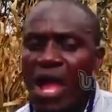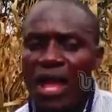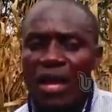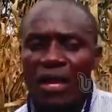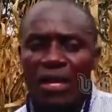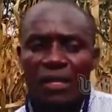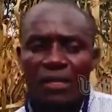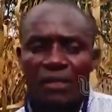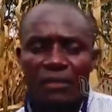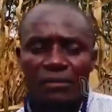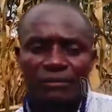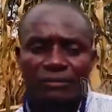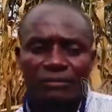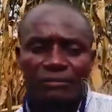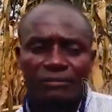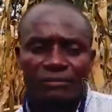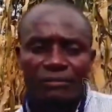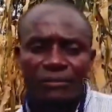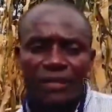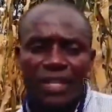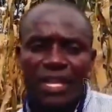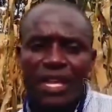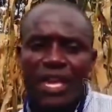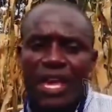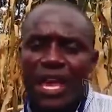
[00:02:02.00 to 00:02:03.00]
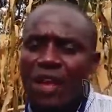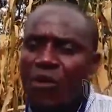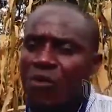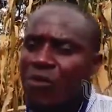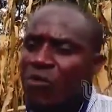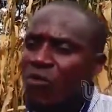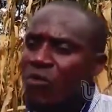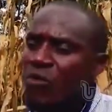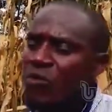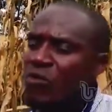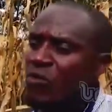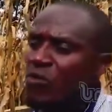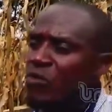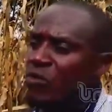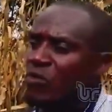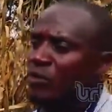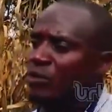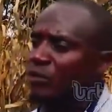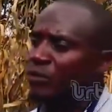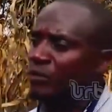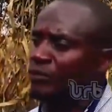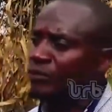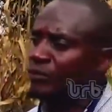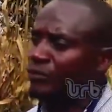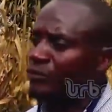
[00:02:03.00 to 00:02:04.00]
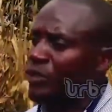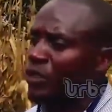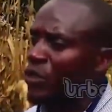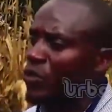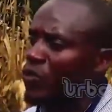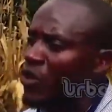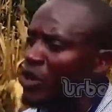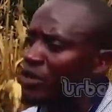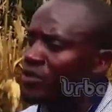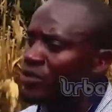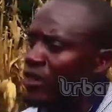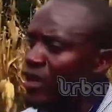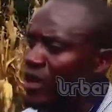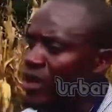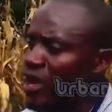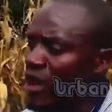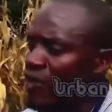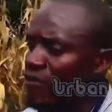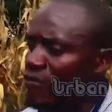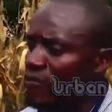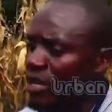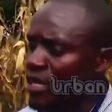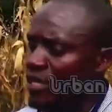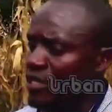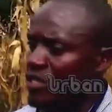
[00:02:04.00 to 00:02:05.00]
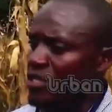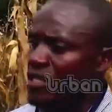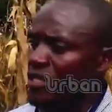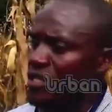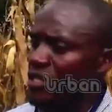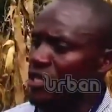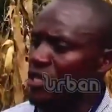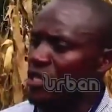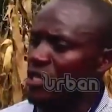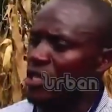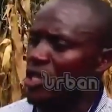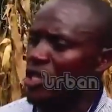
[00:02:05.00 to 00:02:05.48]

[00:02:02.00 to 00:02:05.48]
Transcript: One, here I would request the government